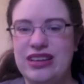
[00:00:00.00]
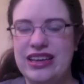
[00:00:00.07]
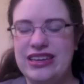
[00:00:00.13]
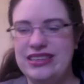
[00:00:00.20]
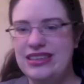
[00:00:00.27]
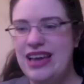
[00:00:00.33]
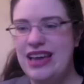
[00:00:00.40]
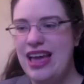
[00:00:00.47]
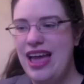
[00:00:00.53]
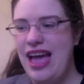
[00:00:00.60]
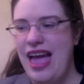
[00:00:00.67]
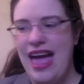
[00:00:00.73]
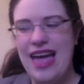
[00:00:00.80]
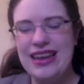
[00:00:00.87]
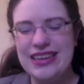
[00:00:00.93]
and
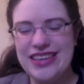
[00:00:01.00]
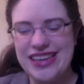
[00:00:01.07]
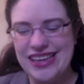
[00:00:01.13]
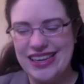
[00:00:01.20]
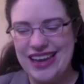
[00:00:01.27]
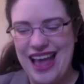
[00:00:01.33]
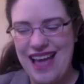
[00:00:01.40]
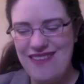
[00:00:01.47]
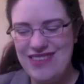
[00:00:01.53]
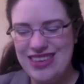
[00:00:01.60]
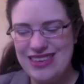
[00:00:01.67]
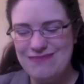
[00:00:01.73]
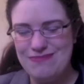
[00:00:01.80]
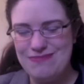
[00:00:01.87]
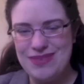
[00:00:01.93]
editing and
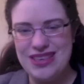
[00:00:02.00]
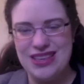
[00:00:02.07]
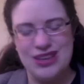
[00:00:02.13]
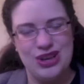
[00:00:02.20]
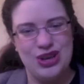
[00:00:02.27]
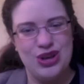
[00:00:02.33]
having it be